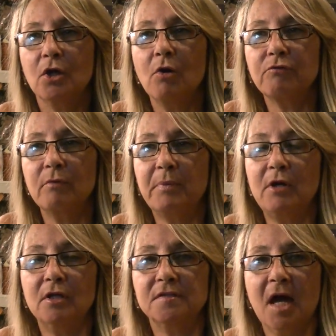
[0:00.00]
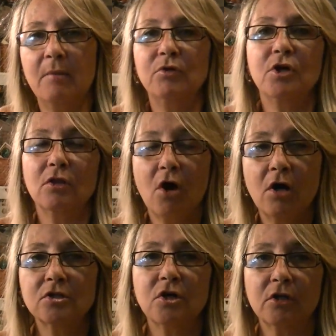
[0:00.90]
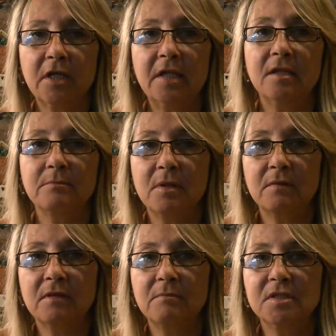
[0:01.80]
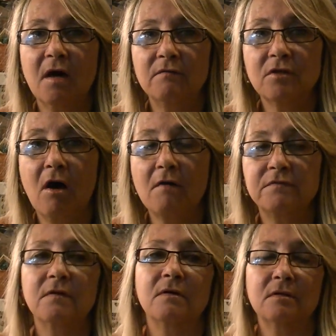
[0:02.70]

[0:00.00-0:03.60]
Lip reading: go through a period of time where your lungs are cleaning themselves out,